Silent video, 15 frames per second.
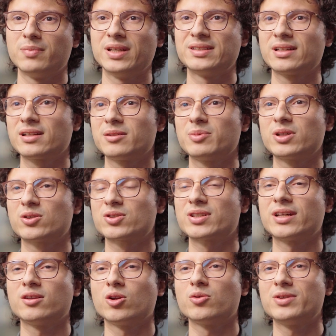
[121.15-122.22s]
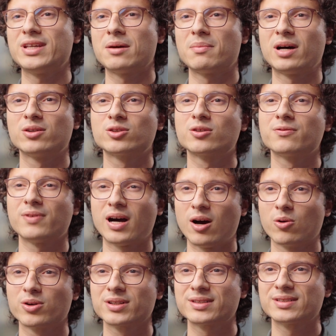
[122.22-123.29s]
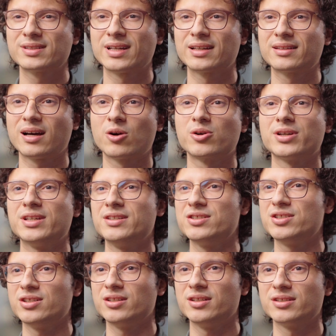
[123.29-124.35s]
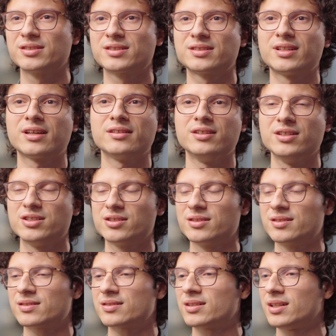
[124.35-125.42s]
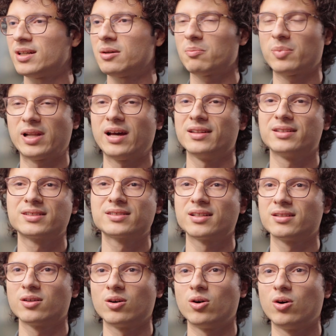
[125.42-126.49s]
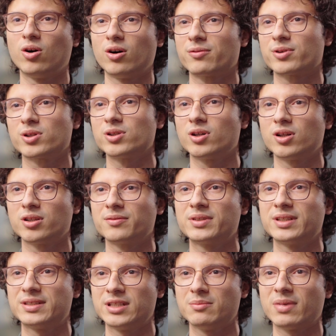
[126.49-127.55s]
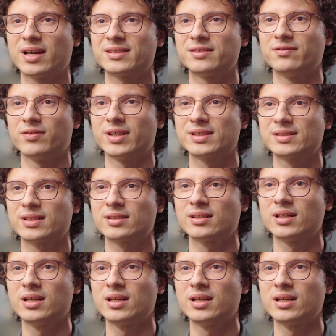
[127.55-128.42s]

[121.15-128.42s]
basically because I know the amount of hours that our engineers, technicians, planners, and overall all of the team has invested.